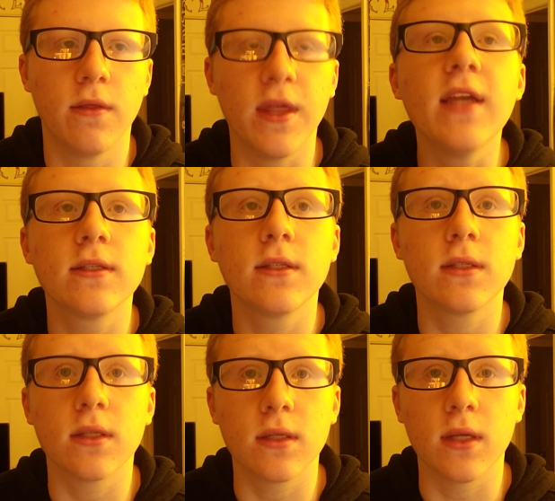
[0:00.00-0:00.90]

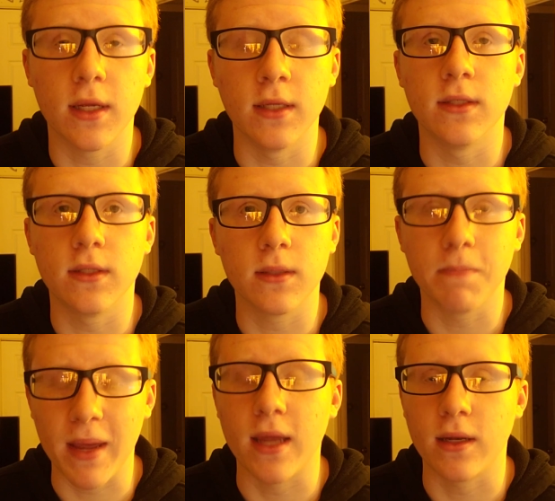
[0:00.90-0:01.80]
this is
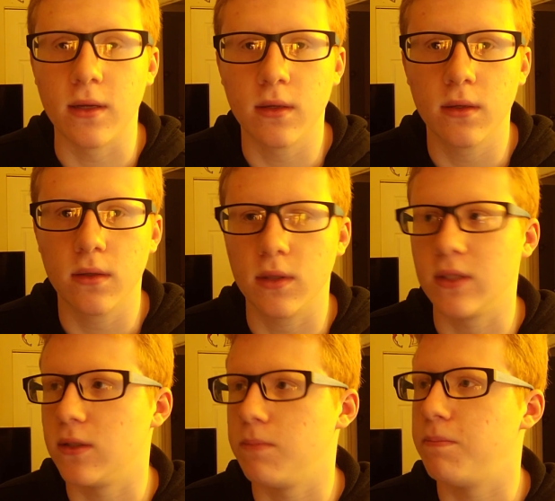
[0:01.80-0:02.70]
bad.
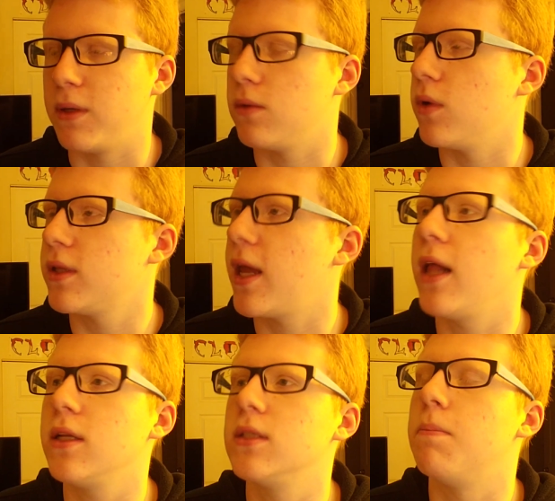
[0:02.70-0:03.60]
This is what the
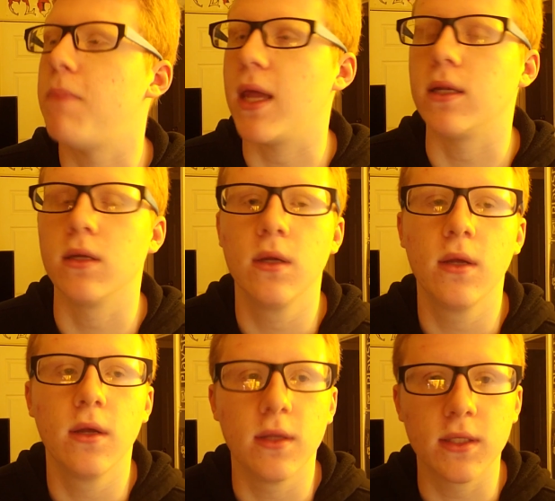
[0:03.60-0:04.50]
hell is a bed?
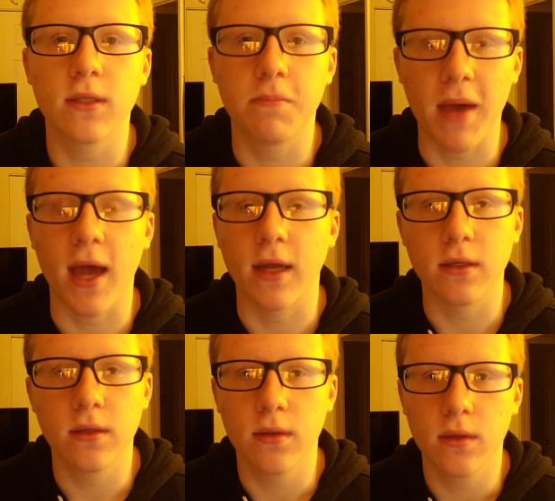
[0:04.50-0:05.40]
This is bad.